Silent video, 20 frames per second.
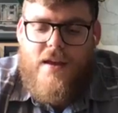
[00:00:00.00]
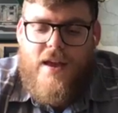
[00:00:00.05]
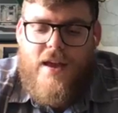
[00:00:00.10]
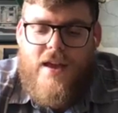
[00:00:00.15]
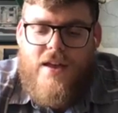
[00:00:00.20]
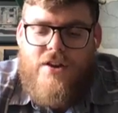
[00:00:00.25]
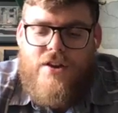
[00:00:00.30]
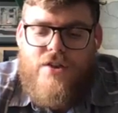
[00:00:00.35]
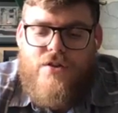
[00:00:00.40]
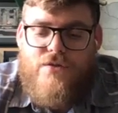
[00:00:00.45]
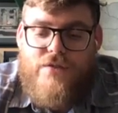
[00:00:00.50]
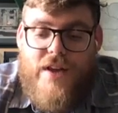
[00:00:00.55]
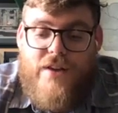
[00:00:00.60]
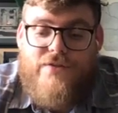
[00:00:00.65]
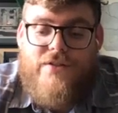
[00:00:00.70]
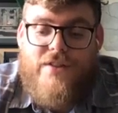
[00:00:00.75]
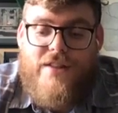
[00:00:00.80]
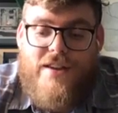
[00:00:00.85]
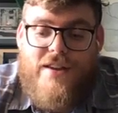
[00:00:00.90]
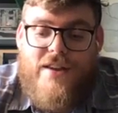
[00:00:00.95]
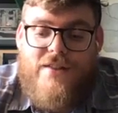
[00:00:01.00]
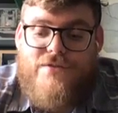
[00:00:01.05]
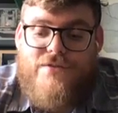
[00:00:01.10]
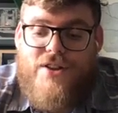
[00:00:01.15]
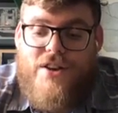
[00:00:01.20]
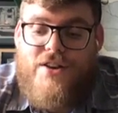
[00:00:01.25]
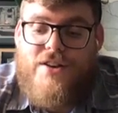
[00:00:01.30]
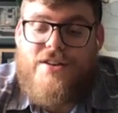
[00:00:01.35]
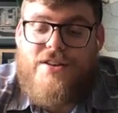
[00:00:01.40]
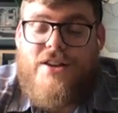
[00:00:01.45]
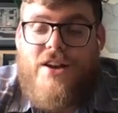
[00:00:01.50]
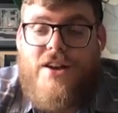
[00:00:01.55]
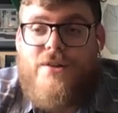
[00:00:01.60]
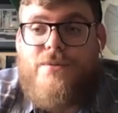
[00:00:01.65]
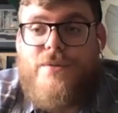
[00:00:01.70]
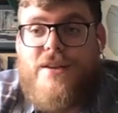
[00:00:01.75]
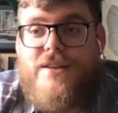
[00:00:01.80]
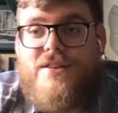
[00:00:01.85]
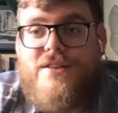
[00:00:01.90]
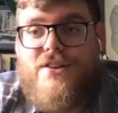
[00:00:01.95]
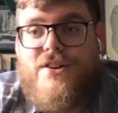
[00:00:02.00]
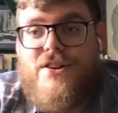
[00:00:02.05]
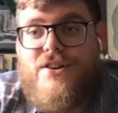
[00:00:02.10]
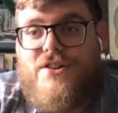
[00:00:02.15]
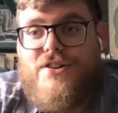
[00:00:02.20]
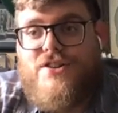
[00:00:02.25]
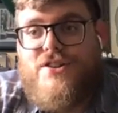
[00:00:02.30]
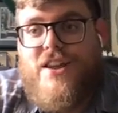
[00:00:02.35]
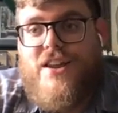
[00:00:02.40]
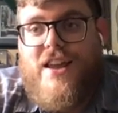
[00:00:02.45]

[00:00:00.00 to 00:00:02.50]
you definitely have done a ton of research.